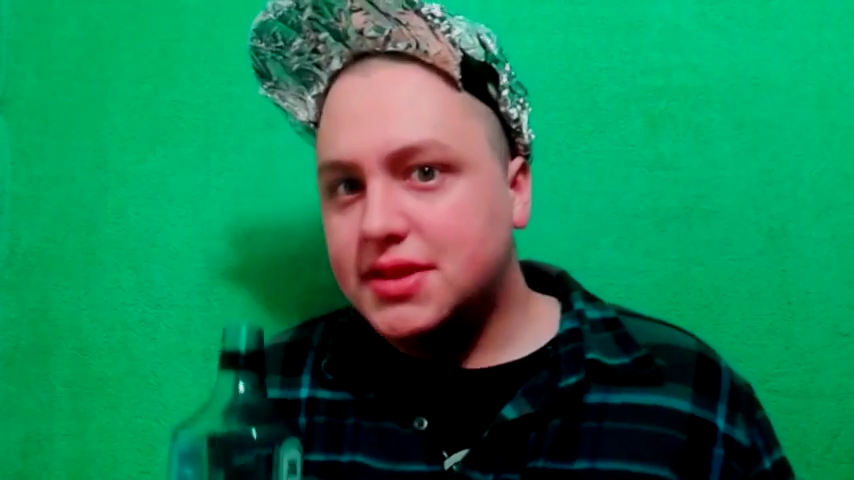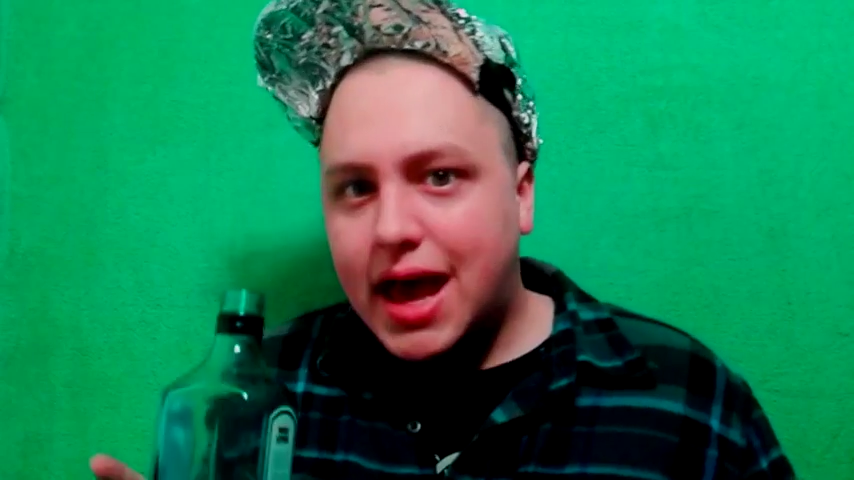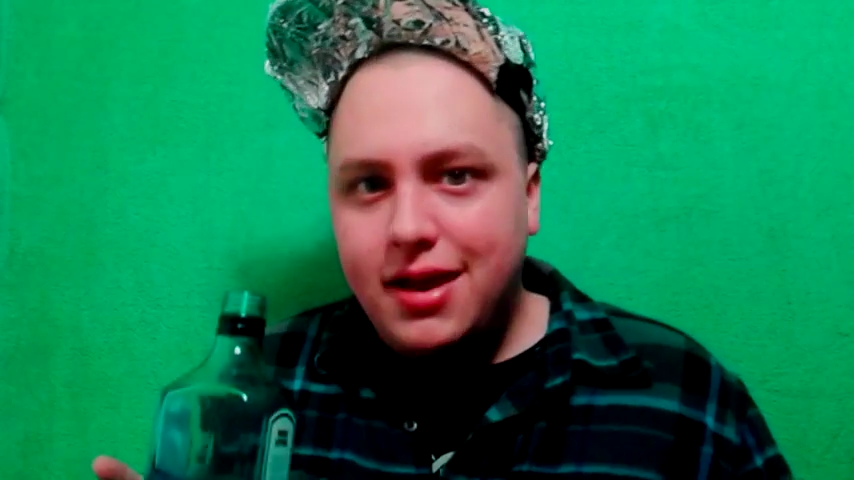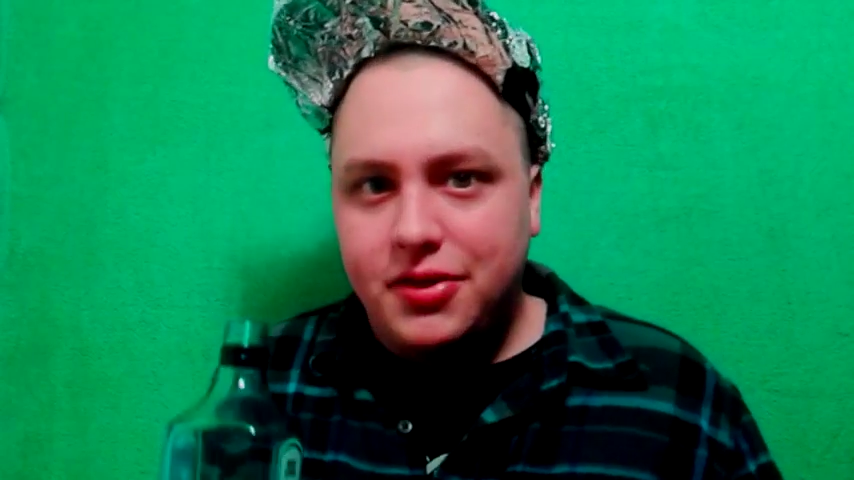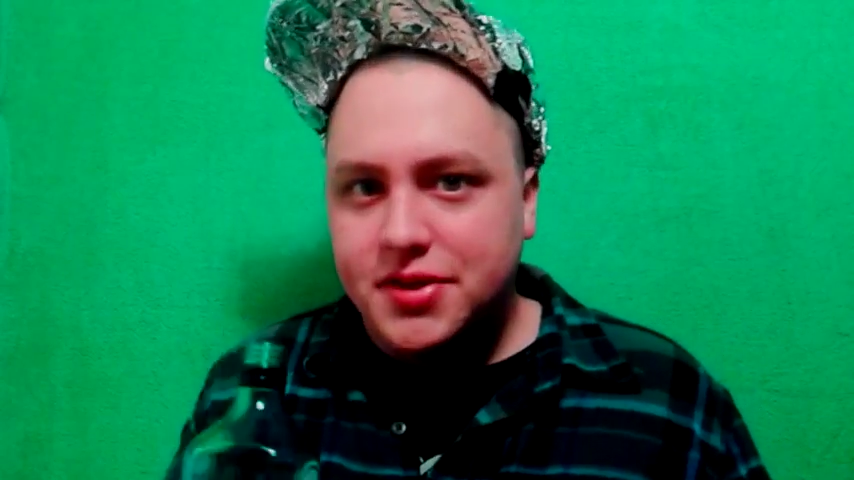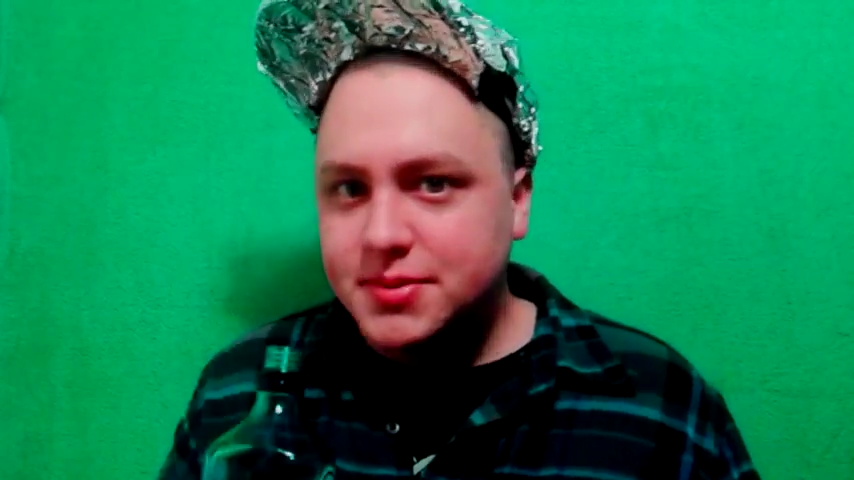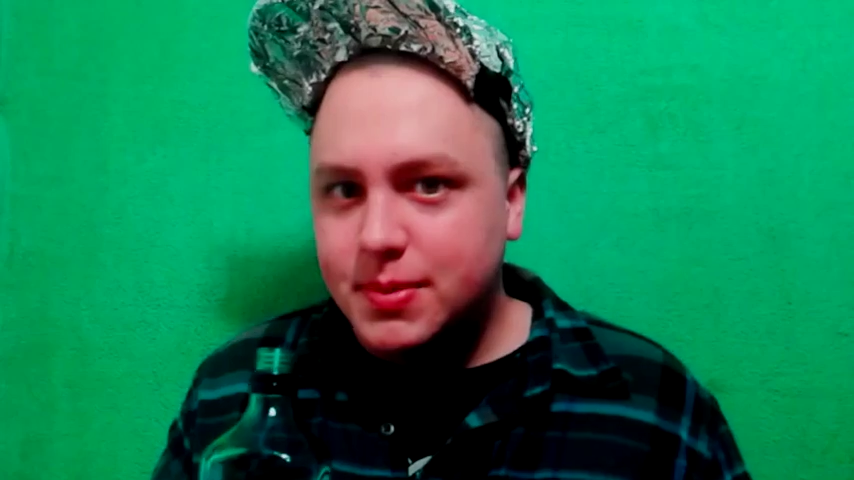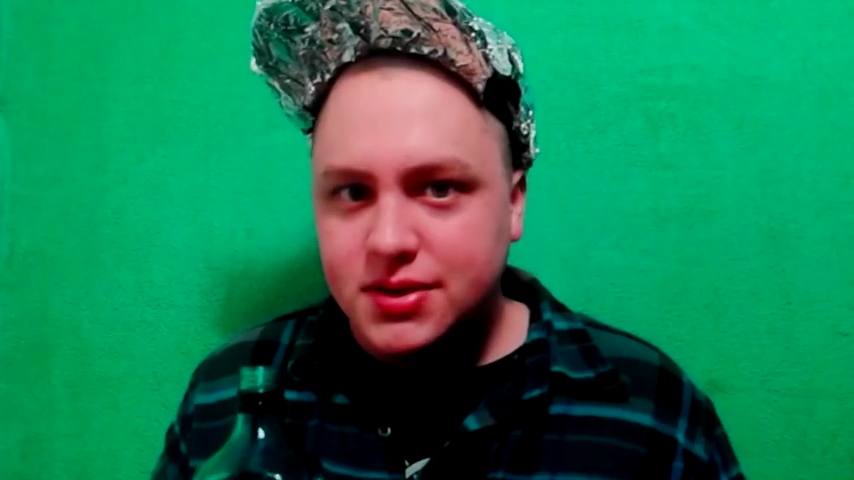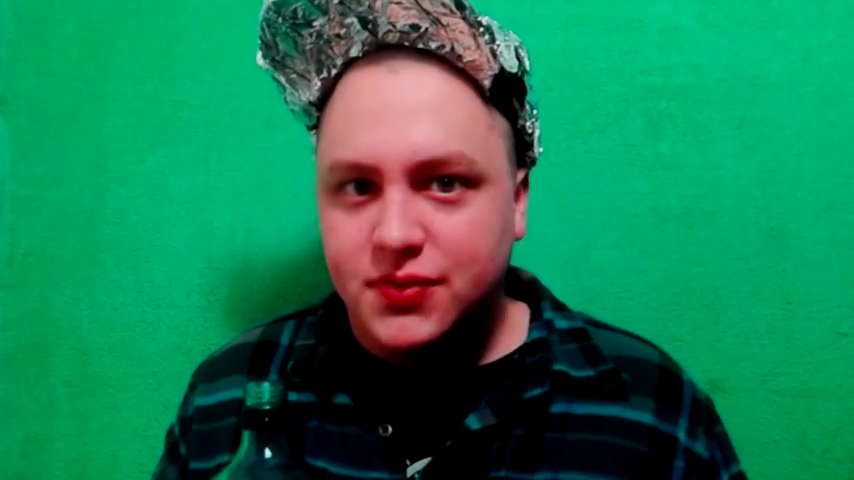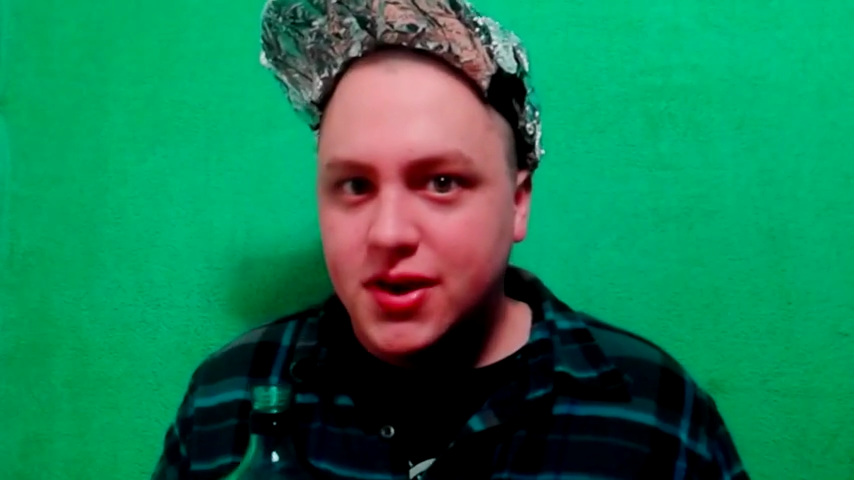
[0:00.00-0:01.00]
the title of this
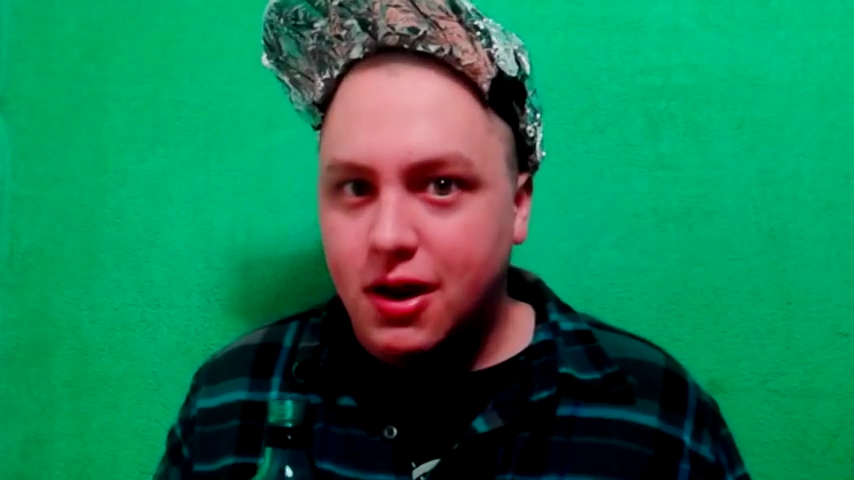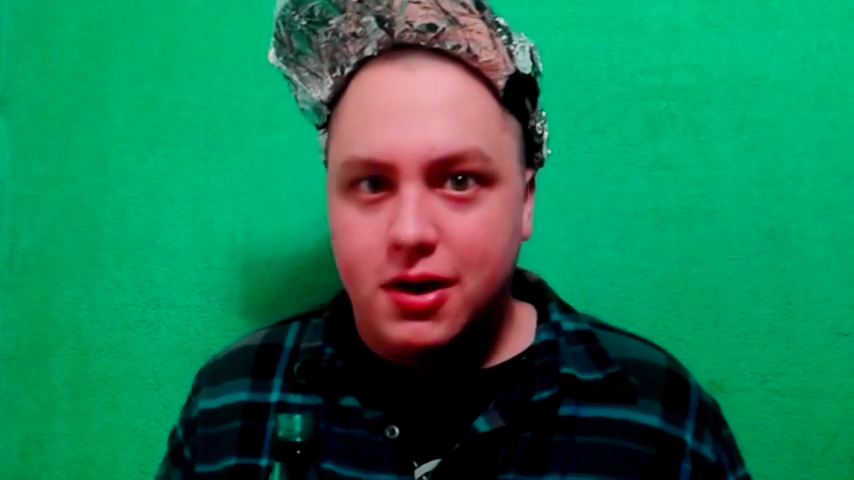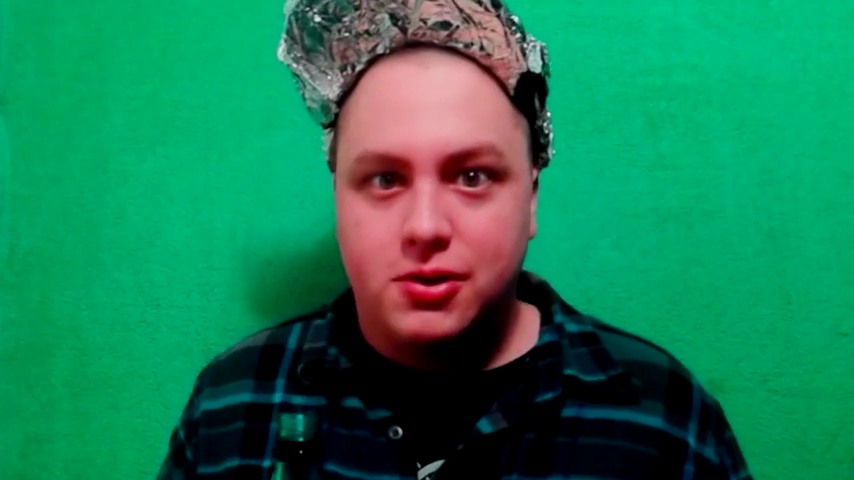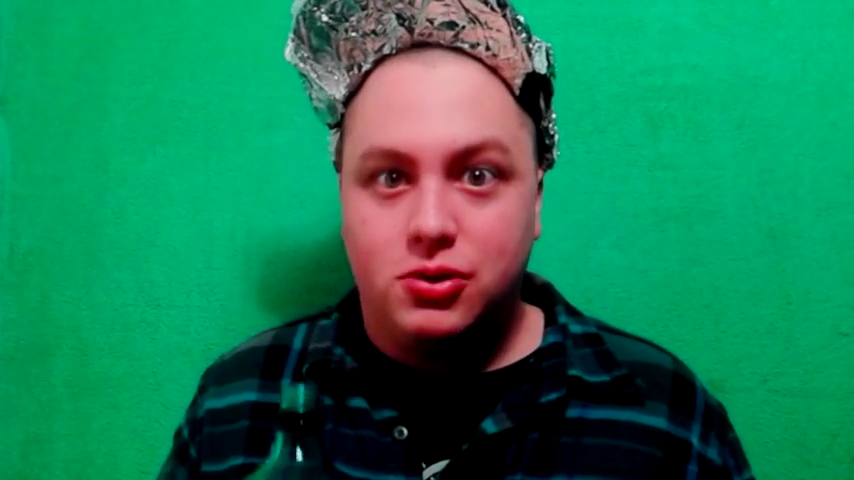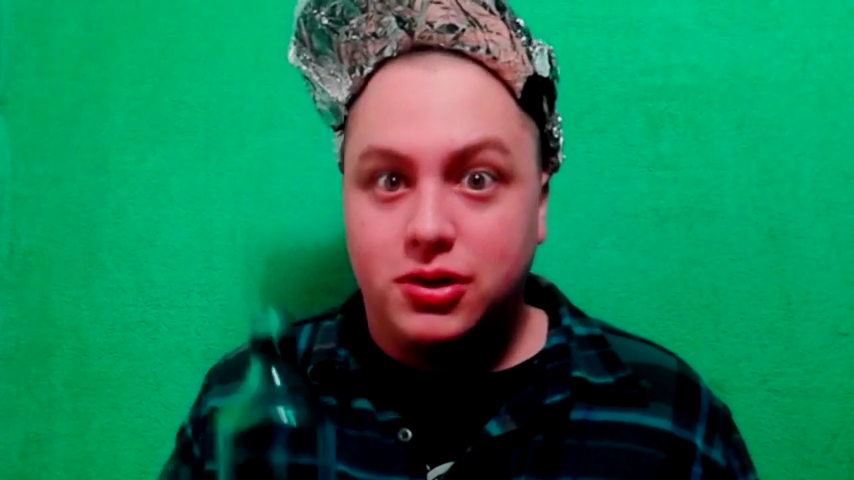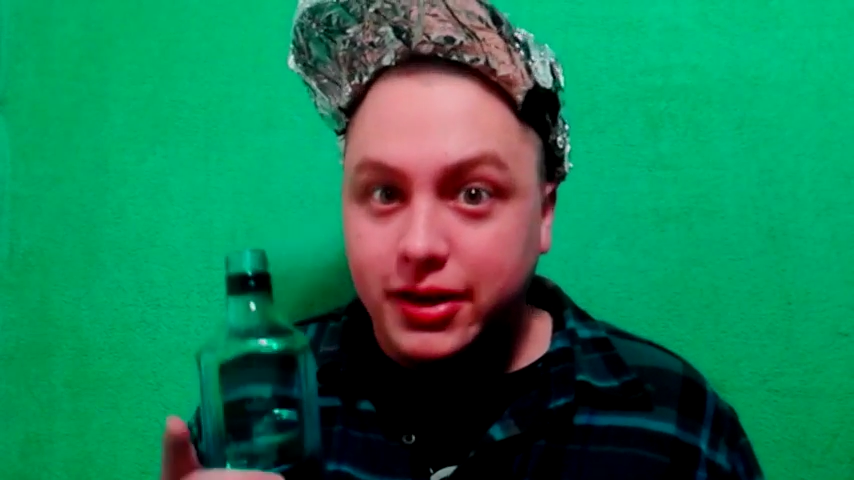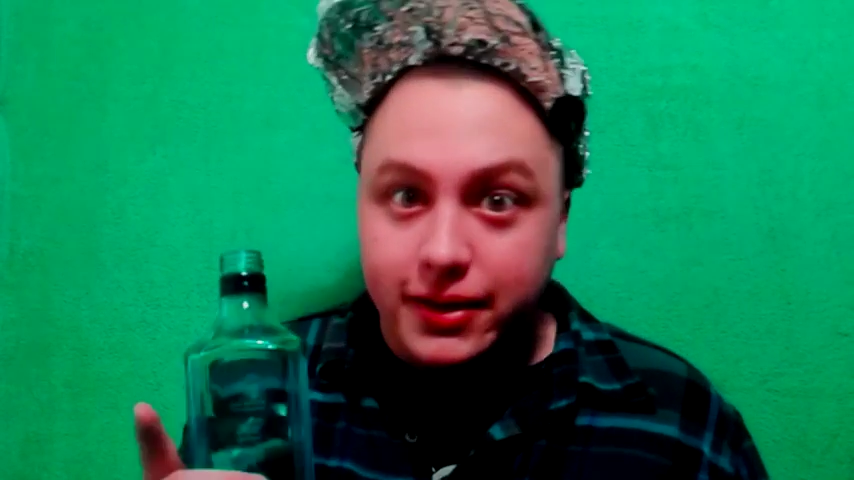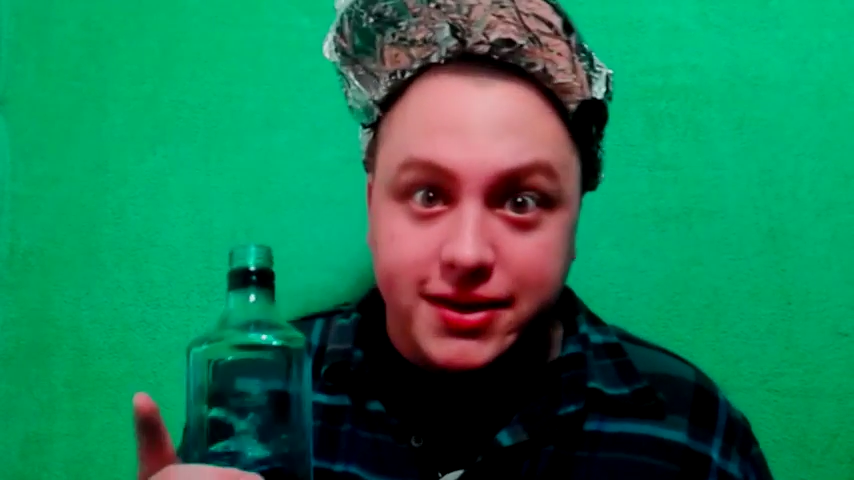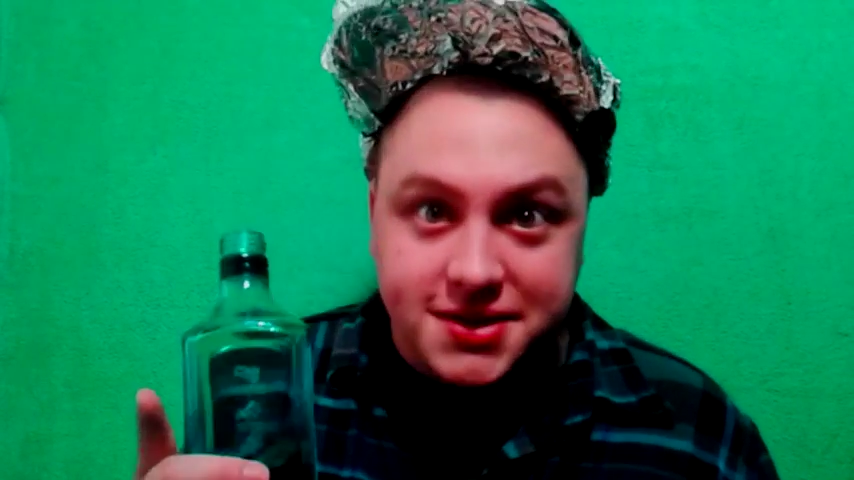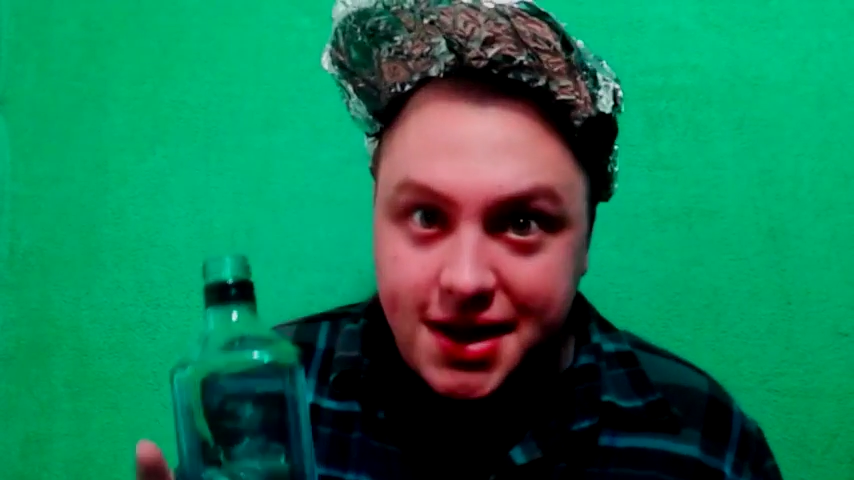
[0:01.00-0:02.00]
BuzzFeed article clearly